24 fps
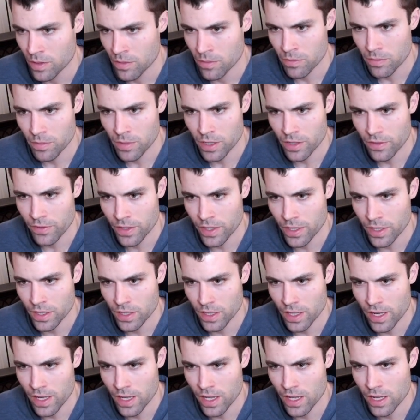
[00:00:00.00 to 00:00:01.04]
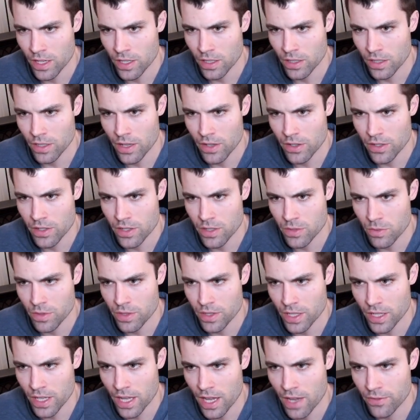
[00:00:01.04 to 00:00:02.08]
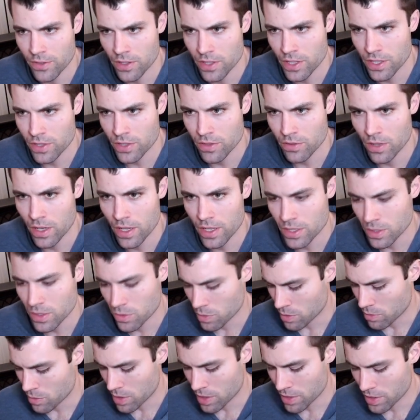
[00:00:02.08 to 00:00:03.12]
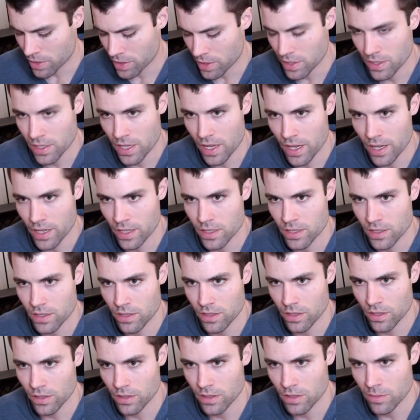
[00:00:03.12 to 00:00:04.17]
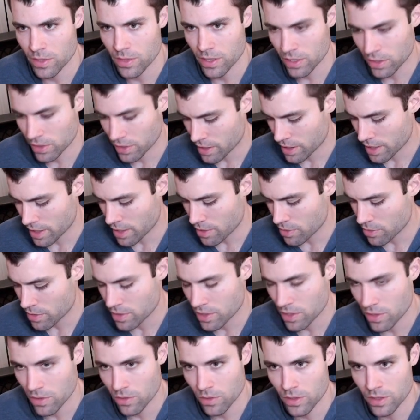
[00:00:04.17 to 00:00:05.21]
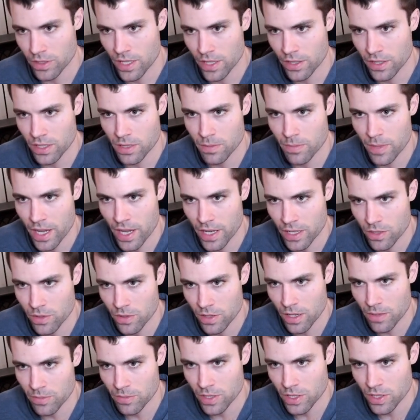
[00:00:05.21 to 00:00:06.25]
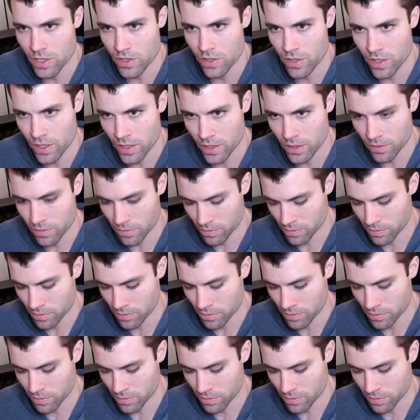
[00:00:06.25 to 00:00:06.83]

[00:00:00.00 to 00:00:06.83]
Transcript: Perfect. And now there is one thing after this runs, we want the text to be cleared out. So we'll set this back to an empty string.